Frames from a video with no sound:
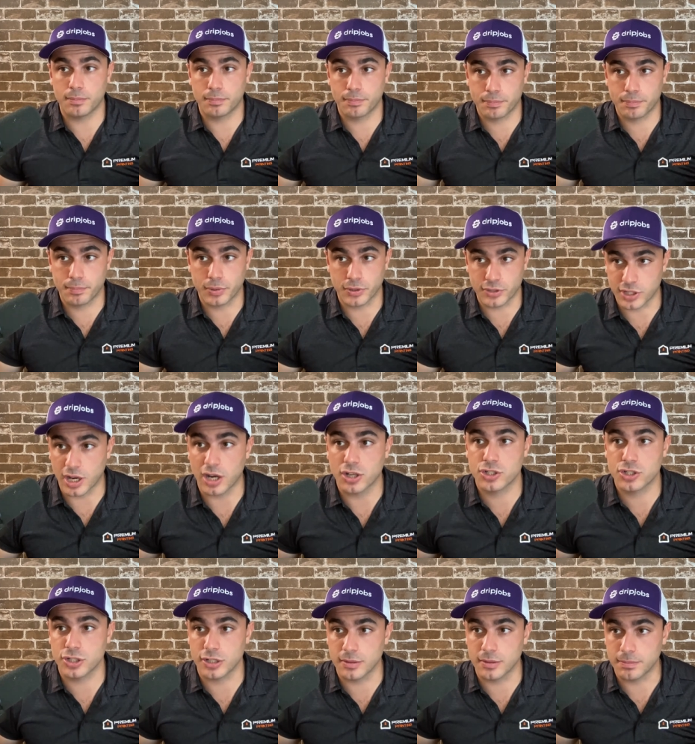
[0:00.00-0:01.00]

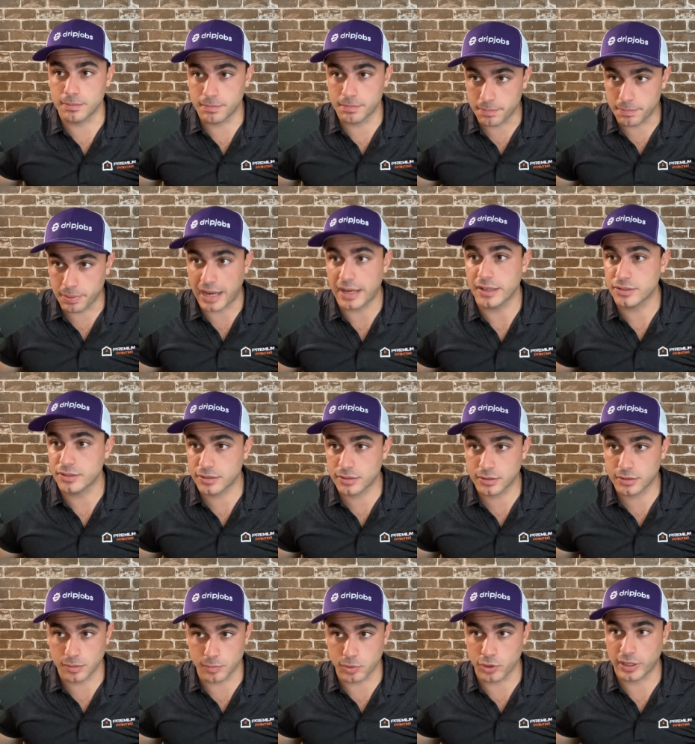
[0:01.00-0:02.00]
production
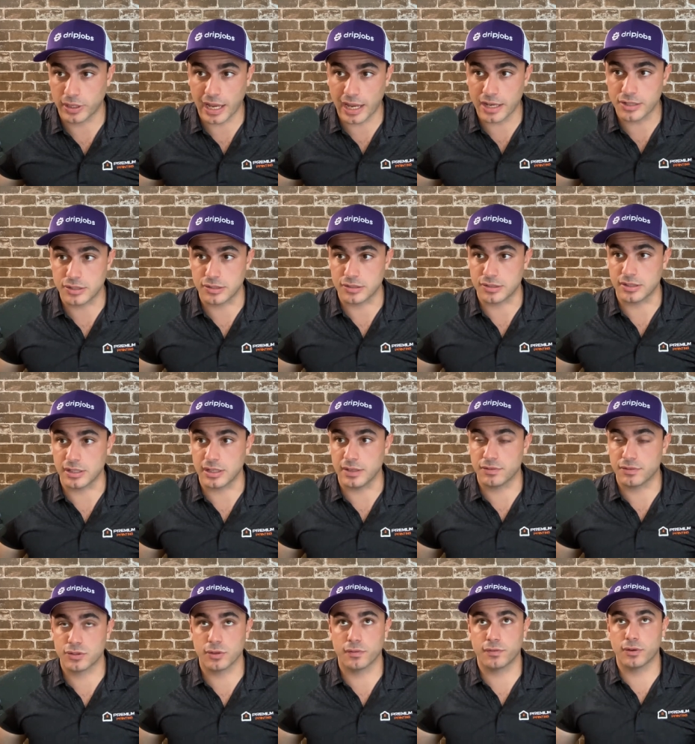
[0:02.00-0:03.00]
based communication
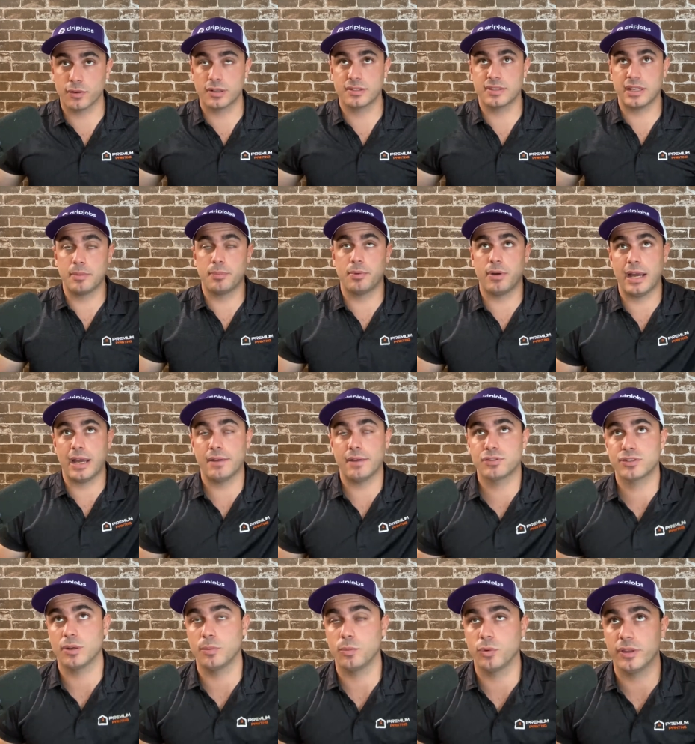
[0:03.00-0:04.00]
steve so for example i have
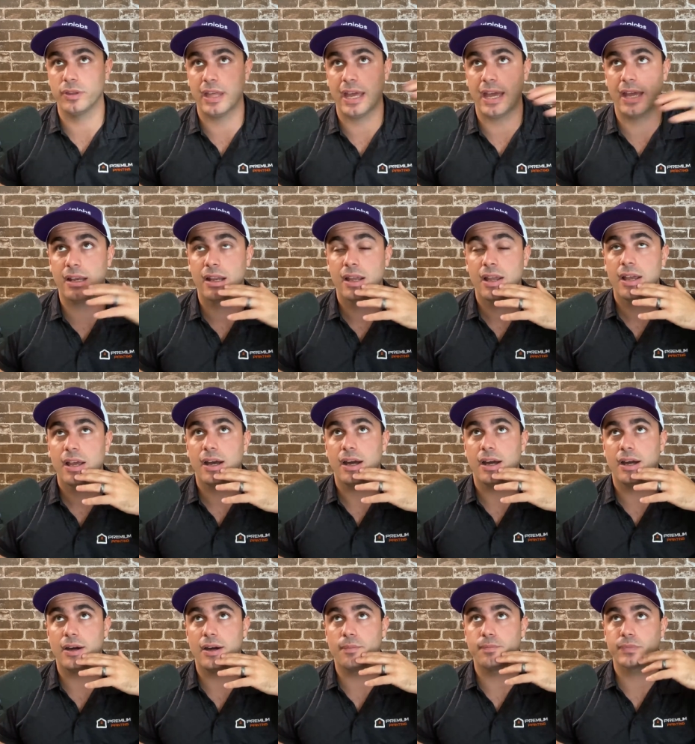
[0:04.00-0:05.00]
someone that
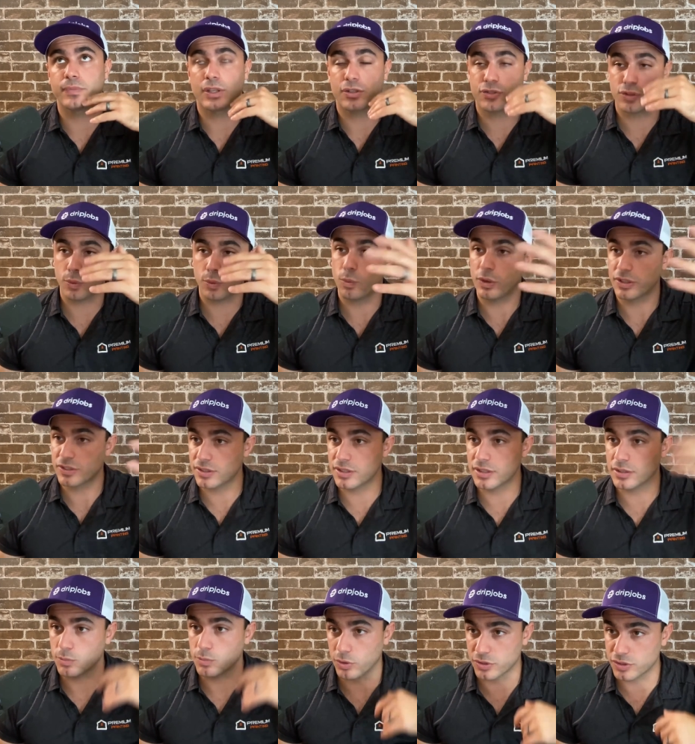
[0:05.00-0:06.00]
um, so once
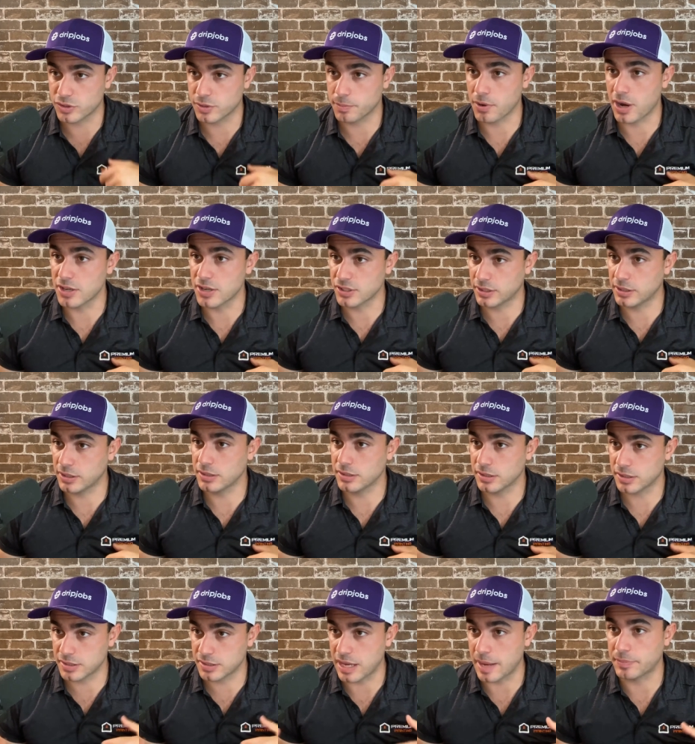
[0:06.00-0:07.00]
the once the project is
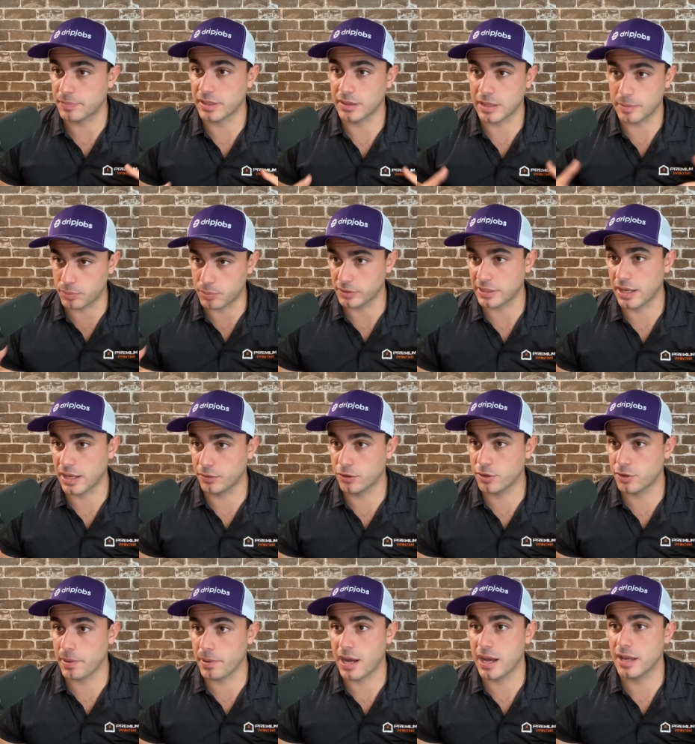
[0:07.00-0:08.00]
accepted they put down their
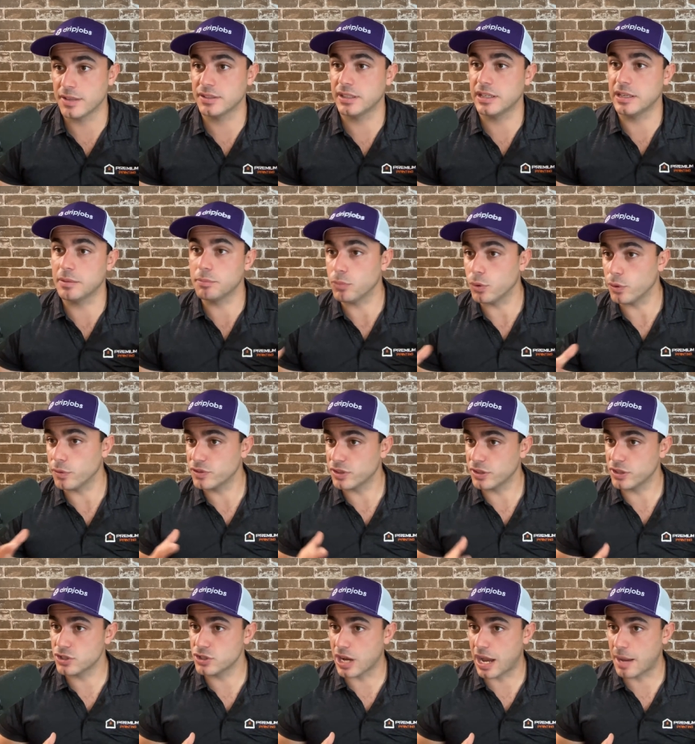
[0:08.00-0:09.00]
deposit it moves
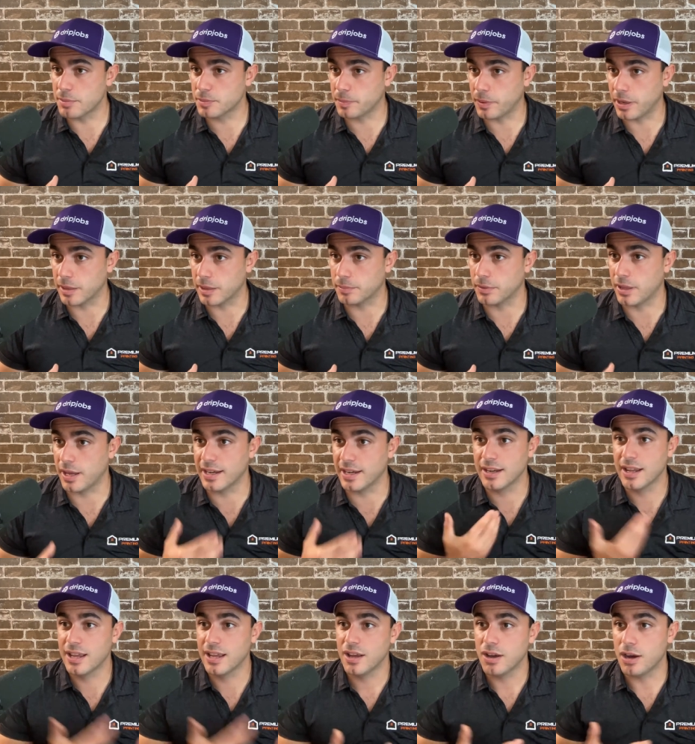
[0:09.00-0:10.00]
to the jobs
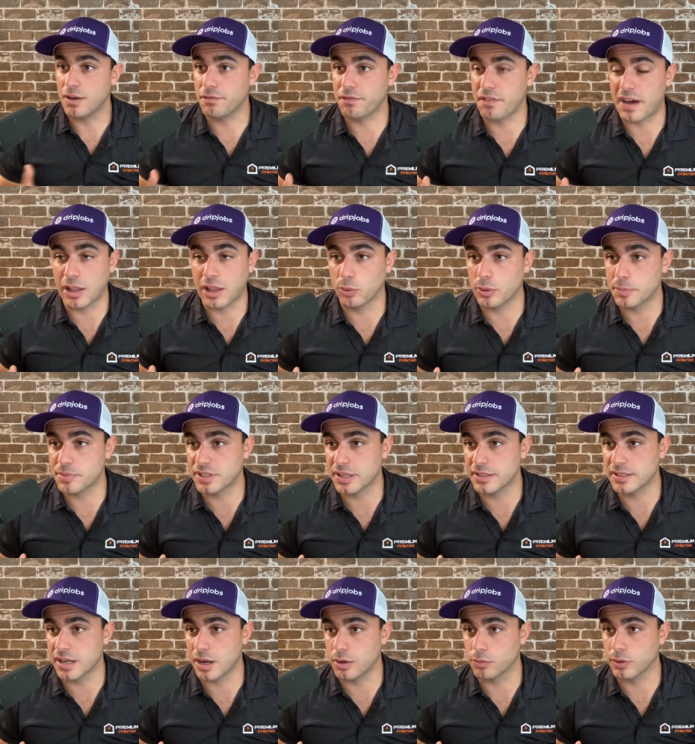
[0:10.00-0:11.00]
pipeline a follow-up
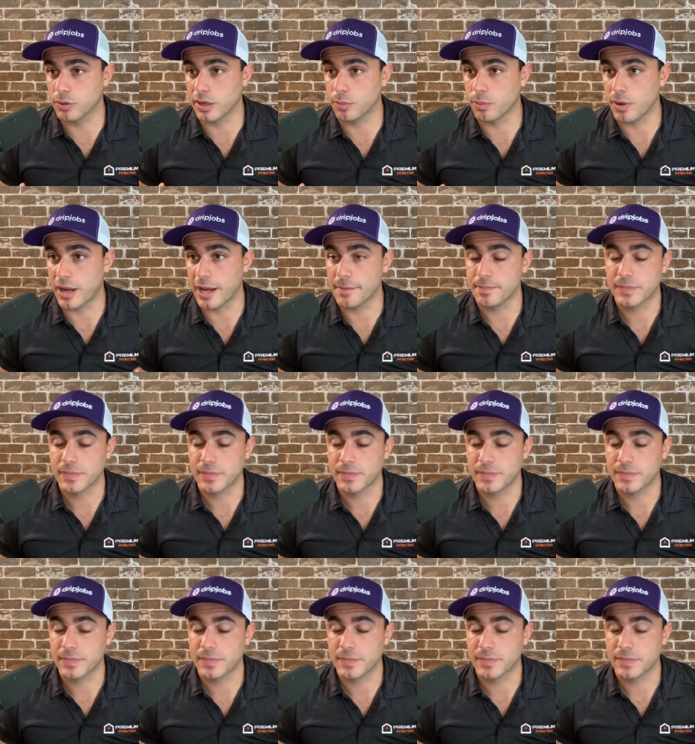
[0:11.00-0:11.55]
sends out right away